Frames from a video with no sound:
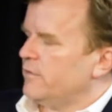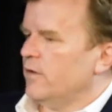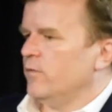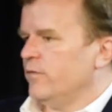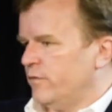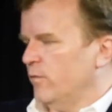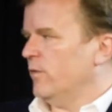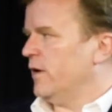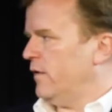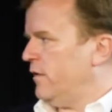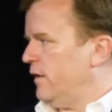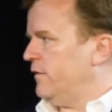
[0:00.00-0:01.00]
So
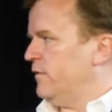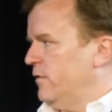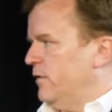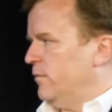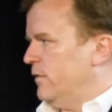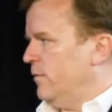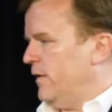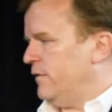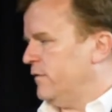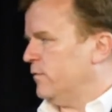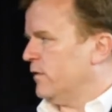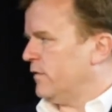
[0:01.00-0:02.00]
one of the things, the
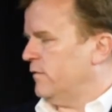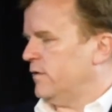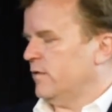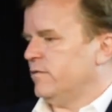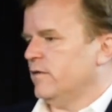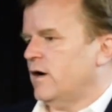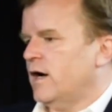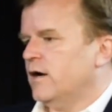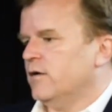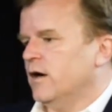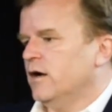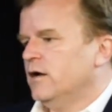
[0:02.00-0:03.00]
pieces of work they've done for
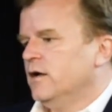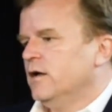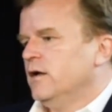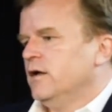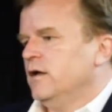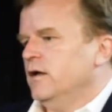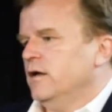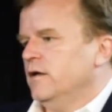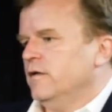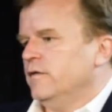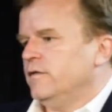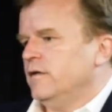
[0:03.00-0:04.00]
Ira
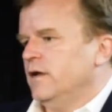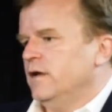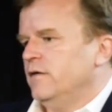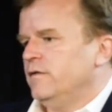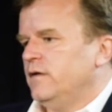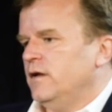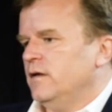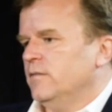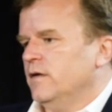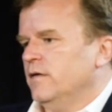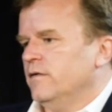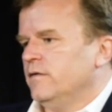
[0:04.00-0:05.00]
and his
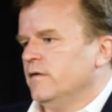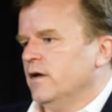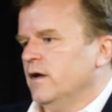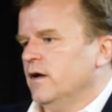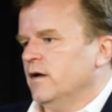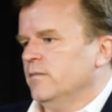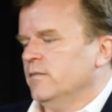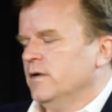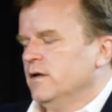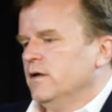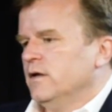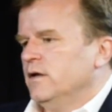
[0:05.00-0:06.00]
team is,
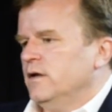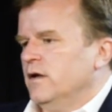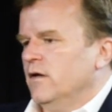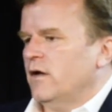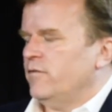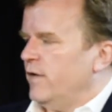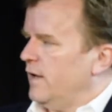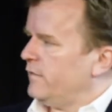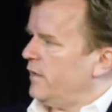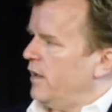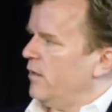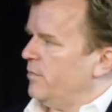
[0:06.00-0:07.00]

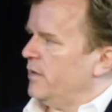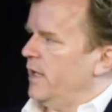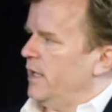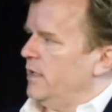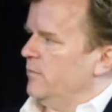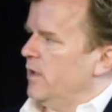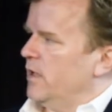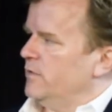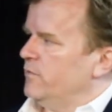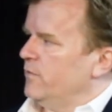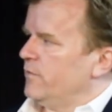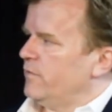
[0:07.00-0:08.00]
advanced care planning
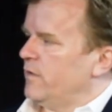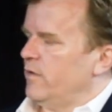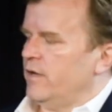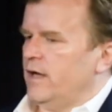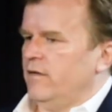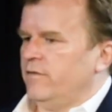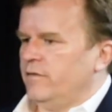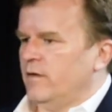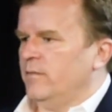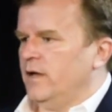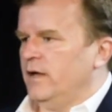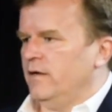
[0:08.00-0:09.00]
modules, so that if
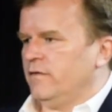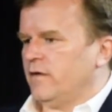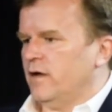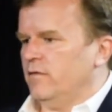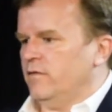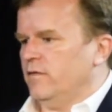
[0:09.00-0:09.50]
somebody is kind